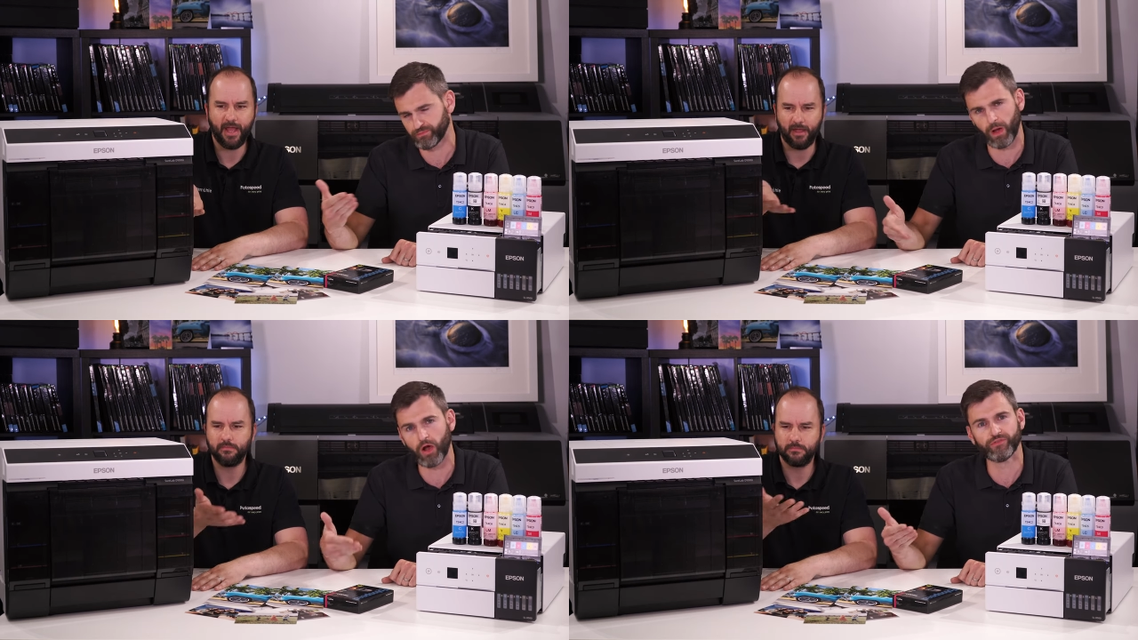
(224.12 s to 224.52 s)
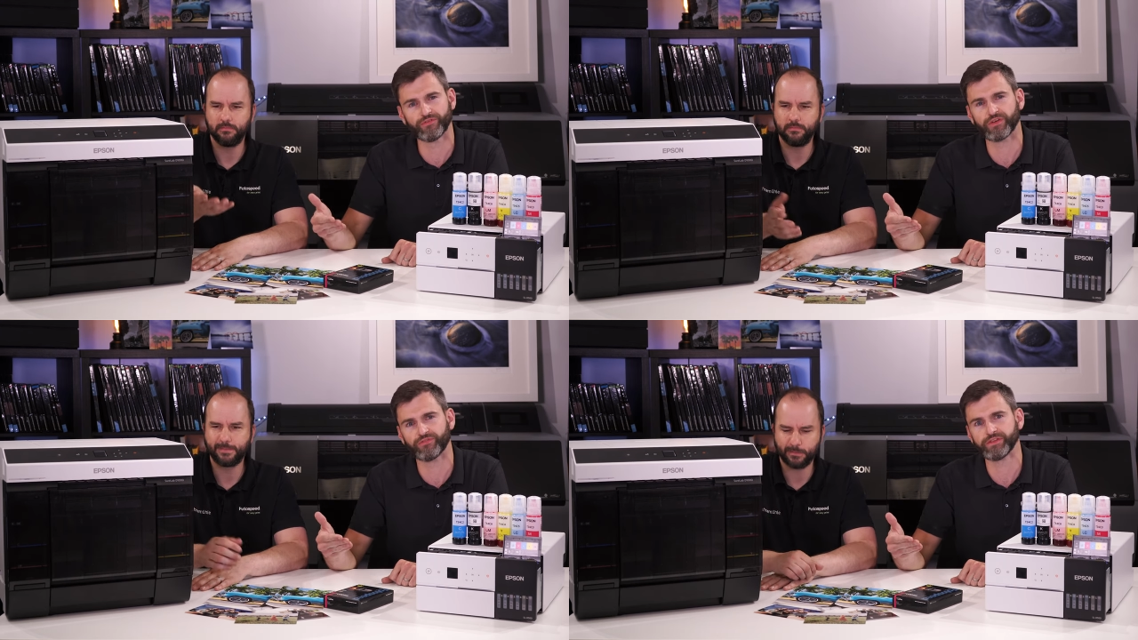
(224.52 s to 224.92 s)
Speaker 1: of
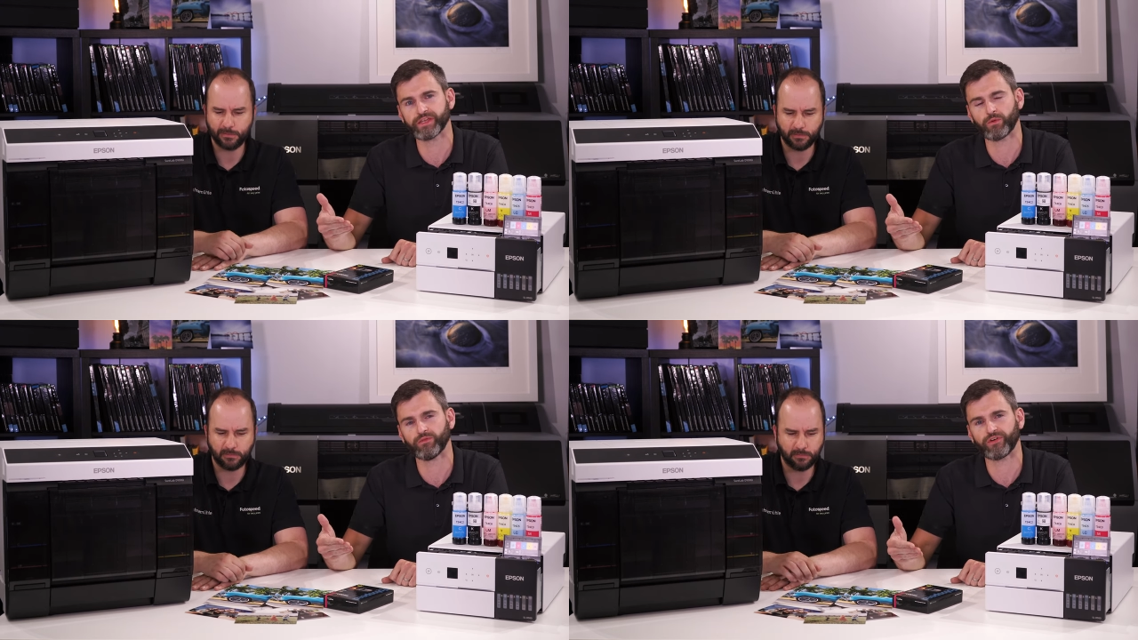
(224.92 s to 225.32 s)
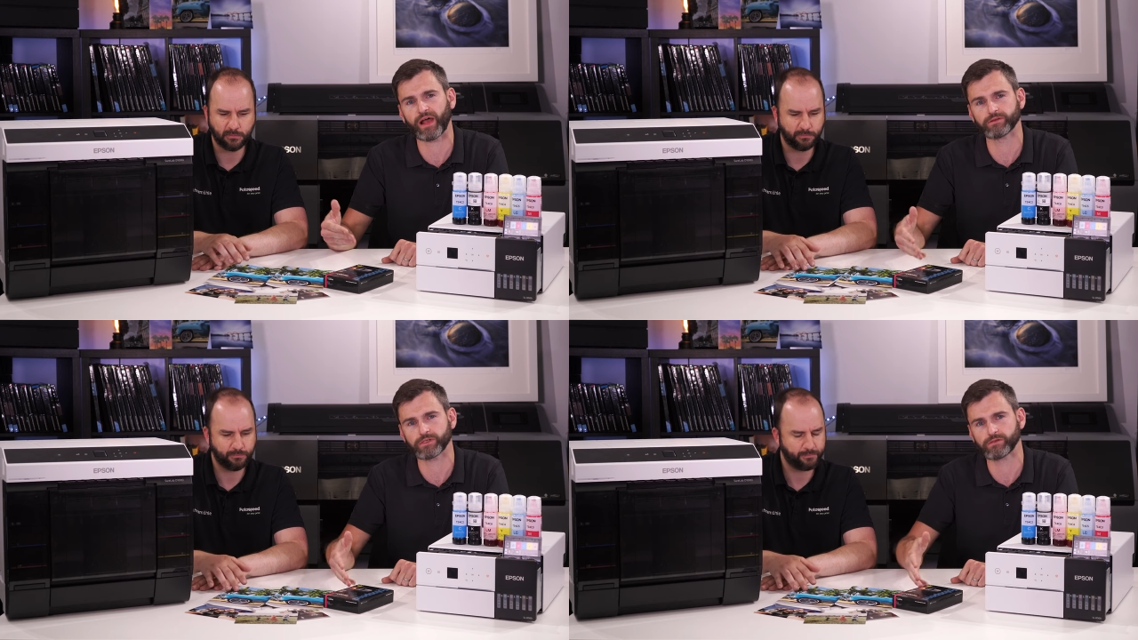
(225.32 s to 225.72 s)
overview for the
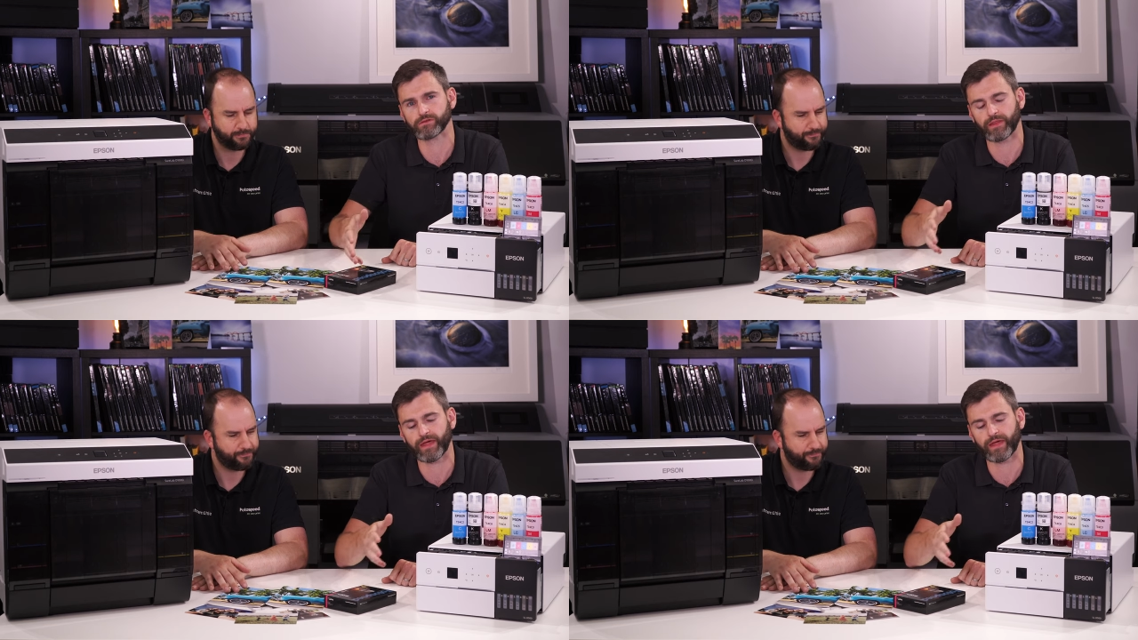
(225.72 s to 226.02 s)
D1000.